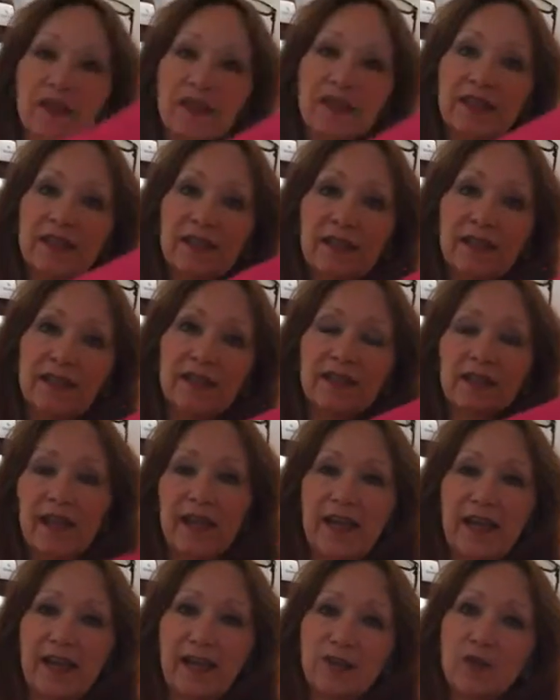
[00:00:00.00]
This is a
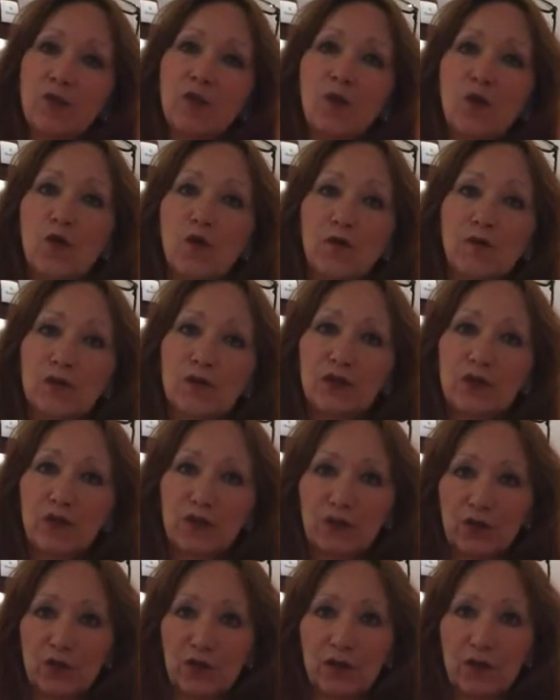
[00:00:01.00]
hand-woven
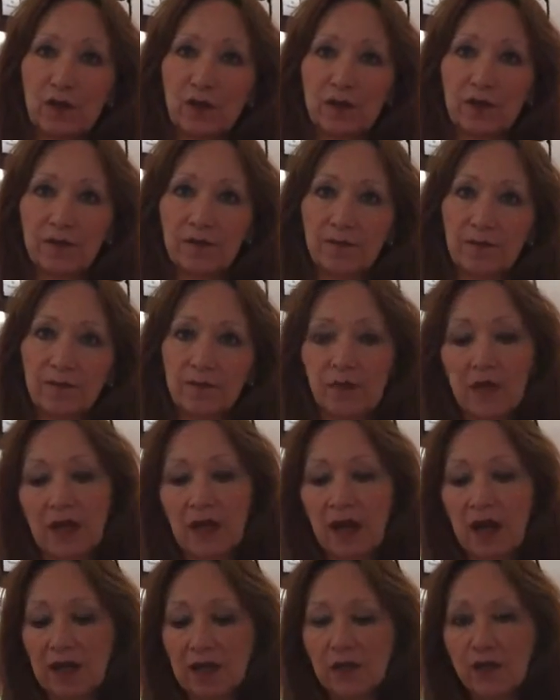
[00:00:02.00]
circle,
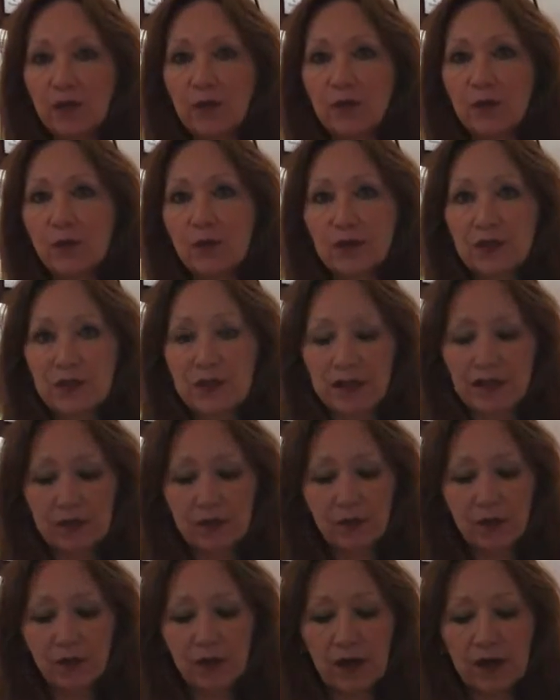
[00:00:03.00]

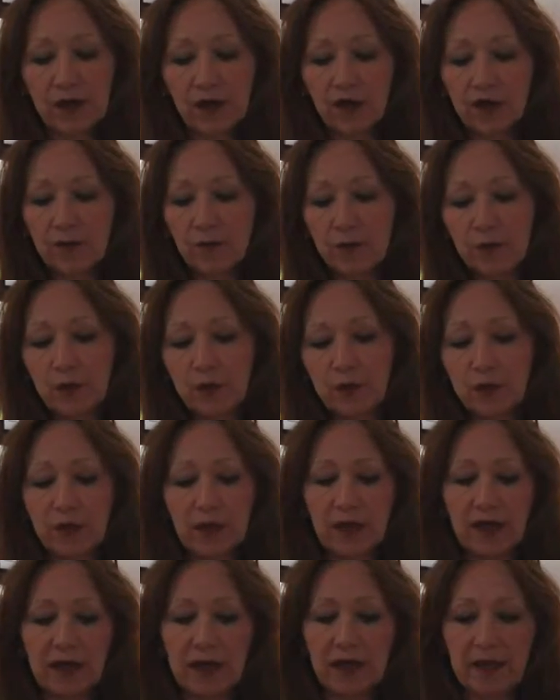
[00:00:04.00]
100% rayon
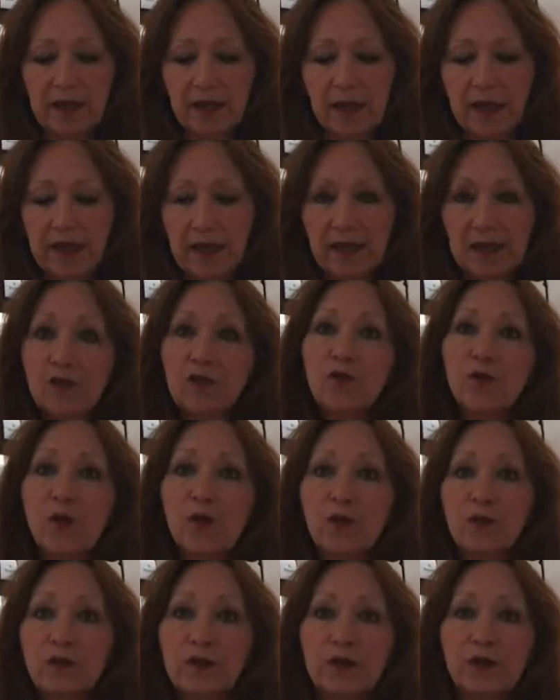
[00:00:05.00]
boucle,
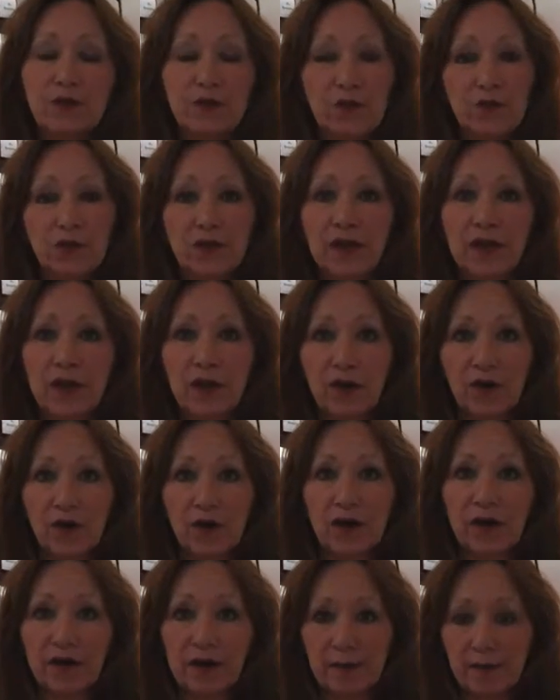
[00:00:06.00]
hand-woven in North
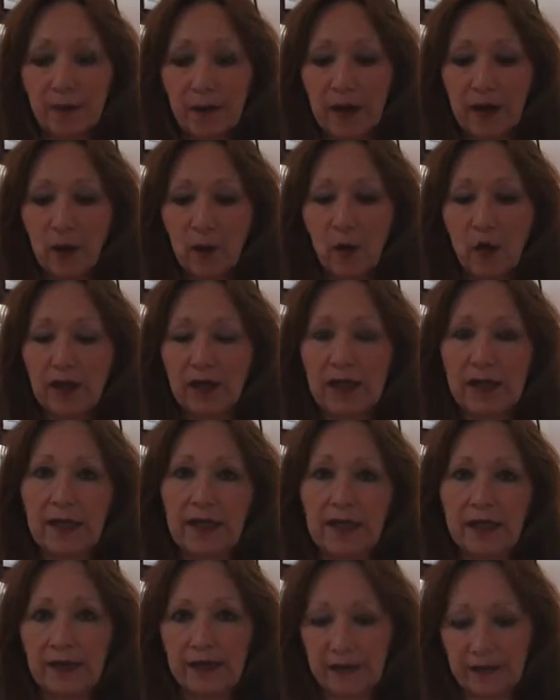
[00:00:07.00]
Carolina by one
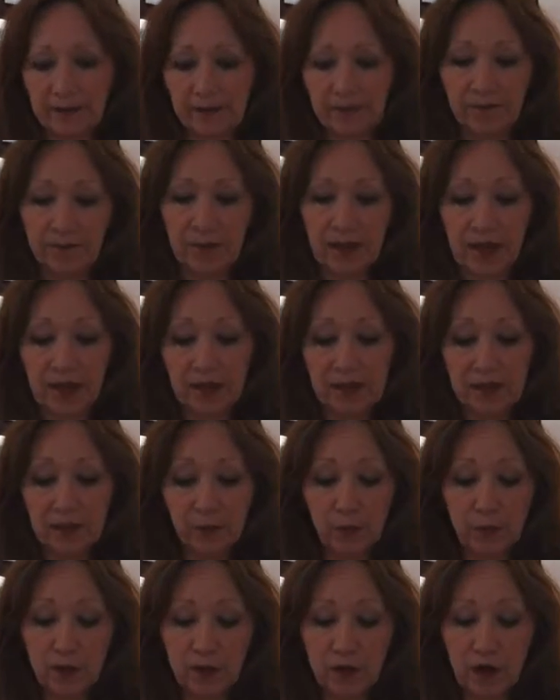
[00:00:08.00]
lady. And to
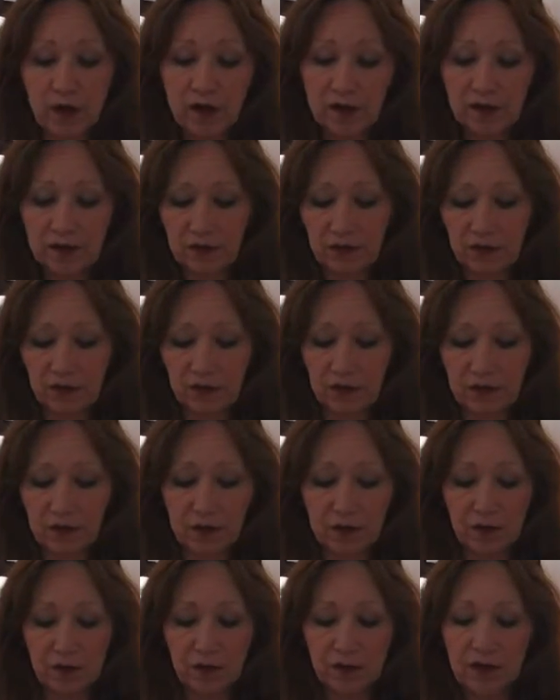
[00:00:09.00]
put on a
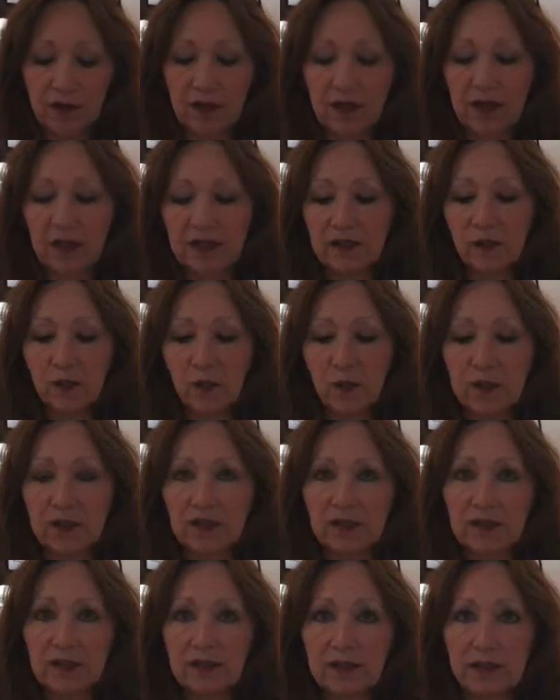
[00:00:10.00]
circle, it has
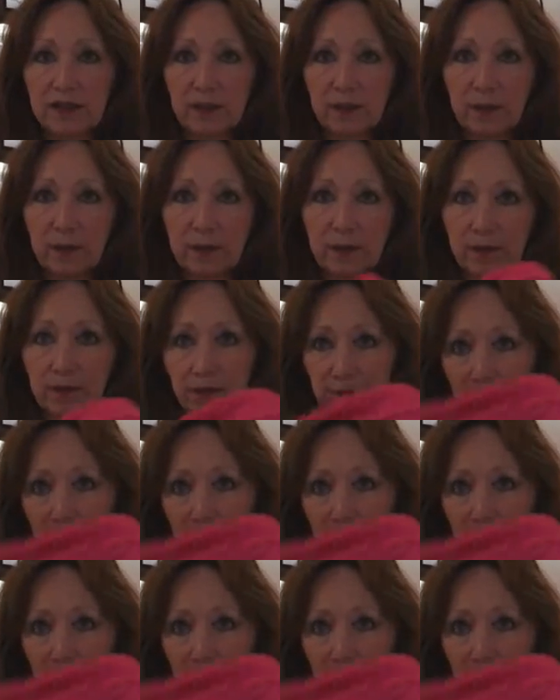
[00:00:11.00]
one seam